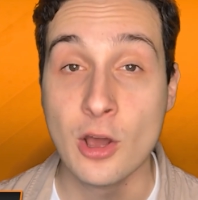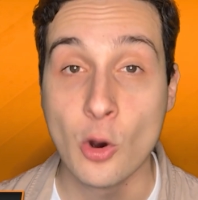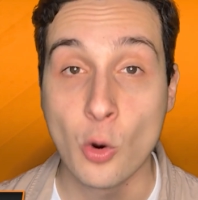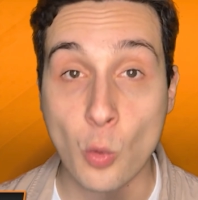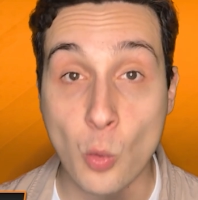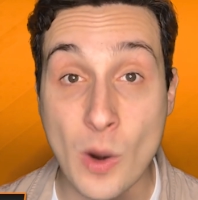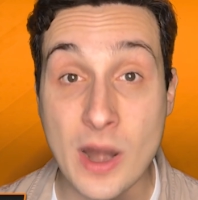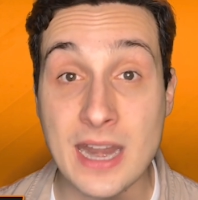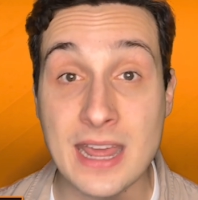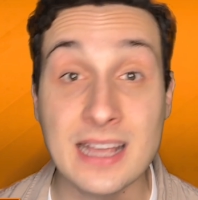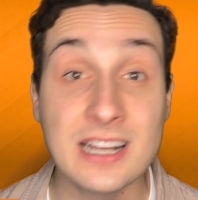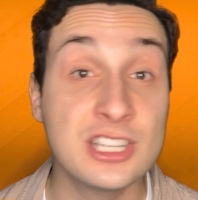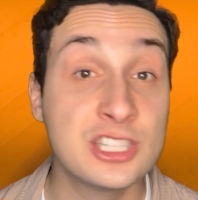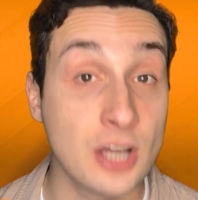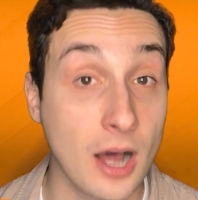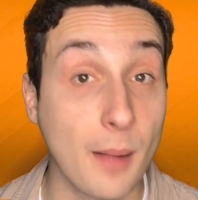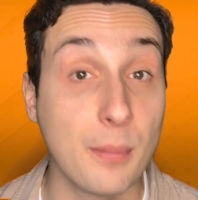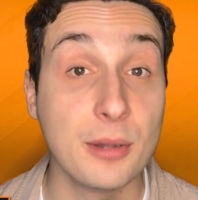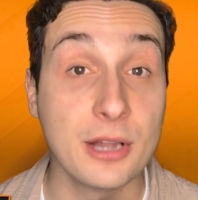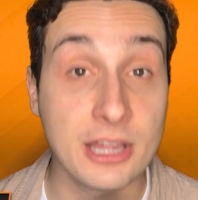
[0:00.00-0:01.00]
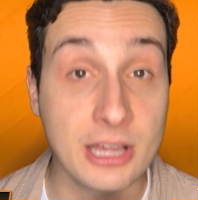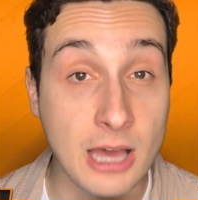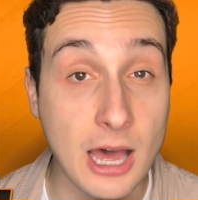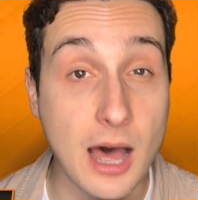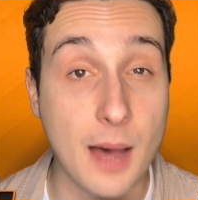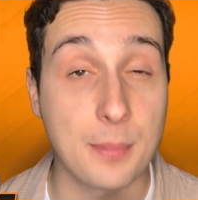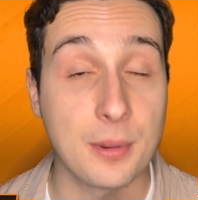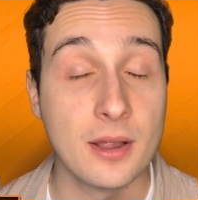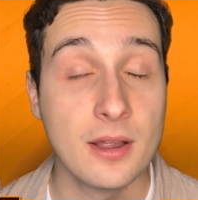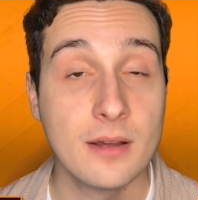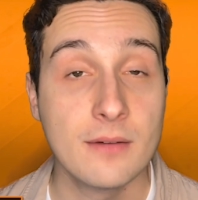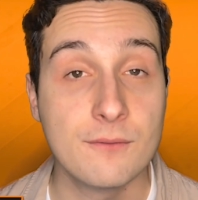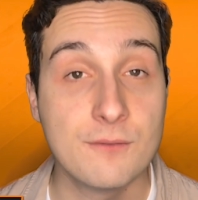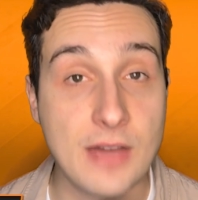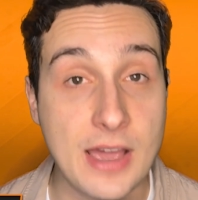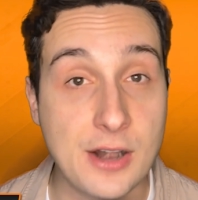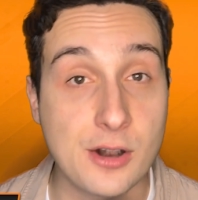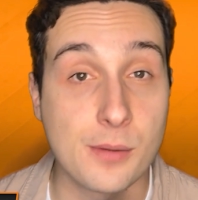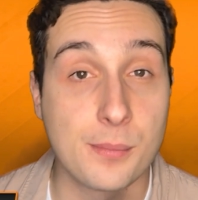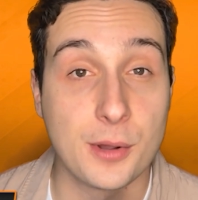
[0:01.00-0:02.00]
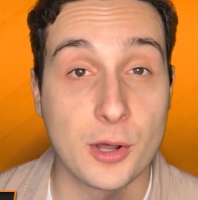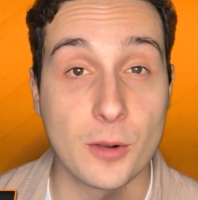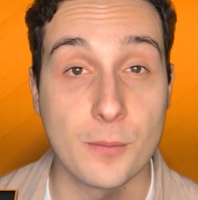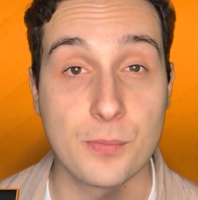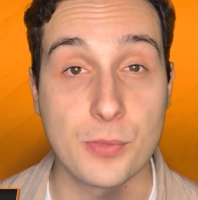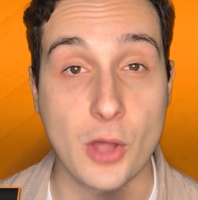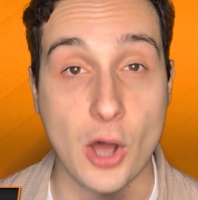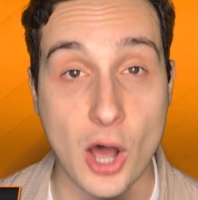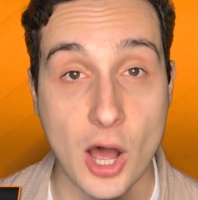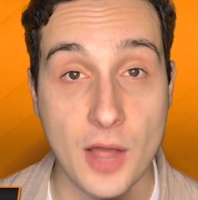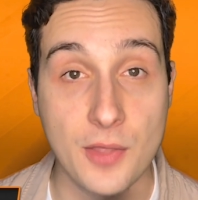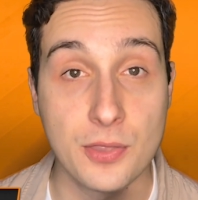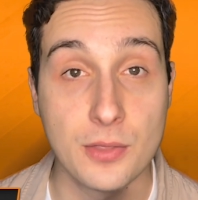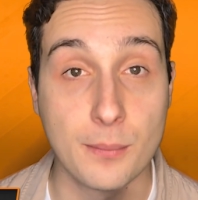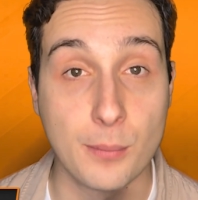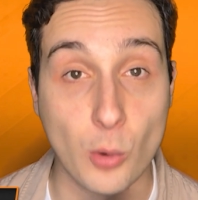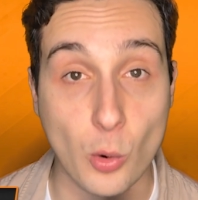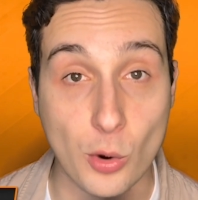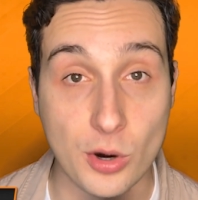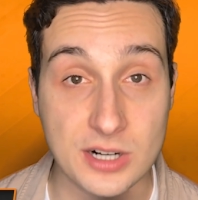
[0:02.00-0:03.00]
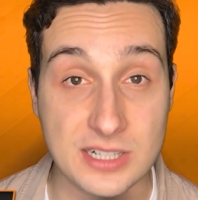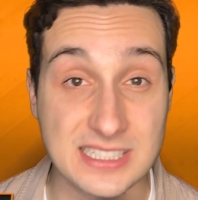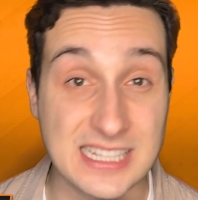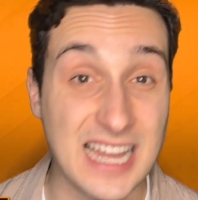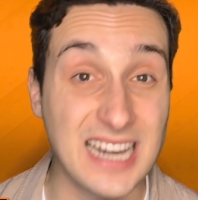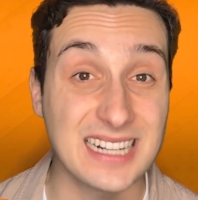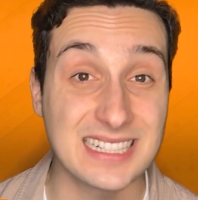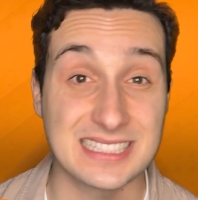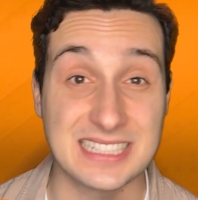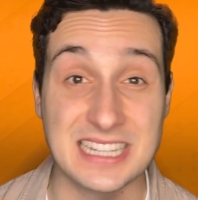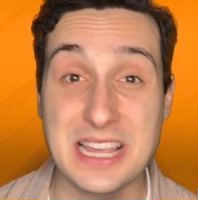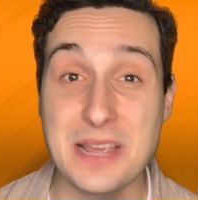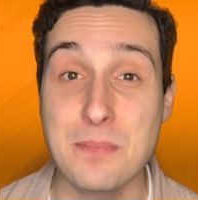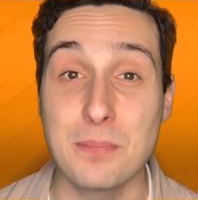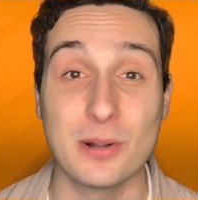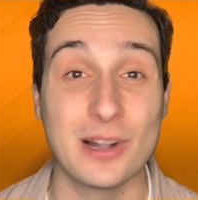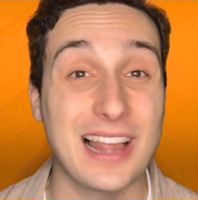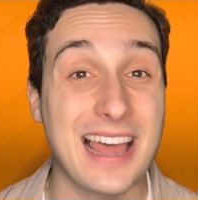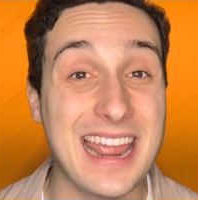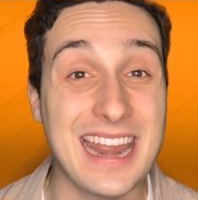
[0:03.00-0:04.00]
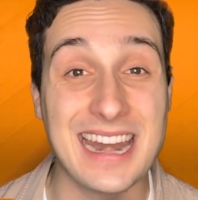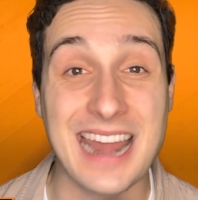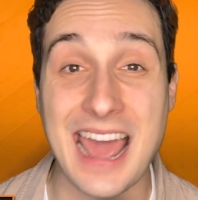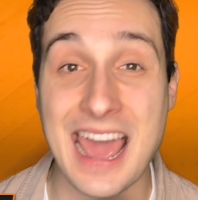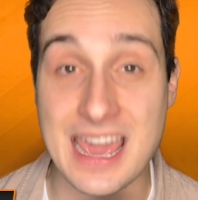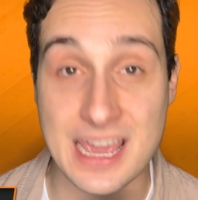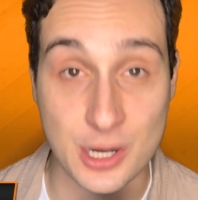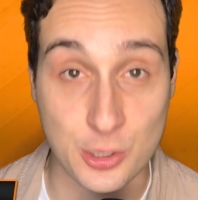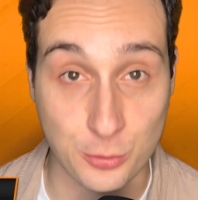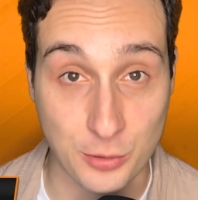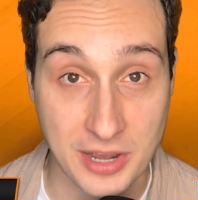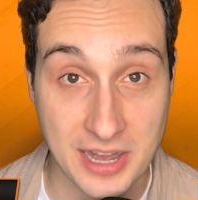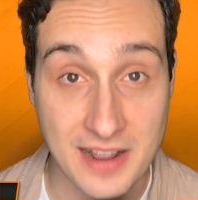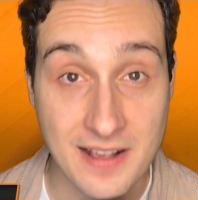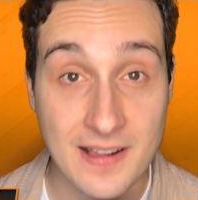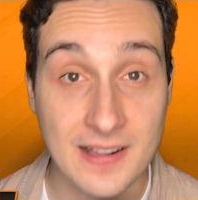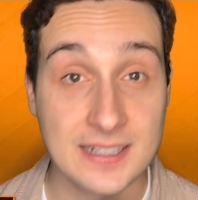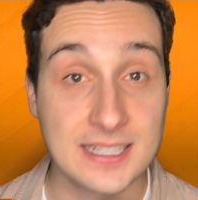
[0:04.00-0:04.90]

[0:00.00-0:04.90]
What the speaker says: winning, doubling up Vanderbilt on the boards. Tennessee played angry.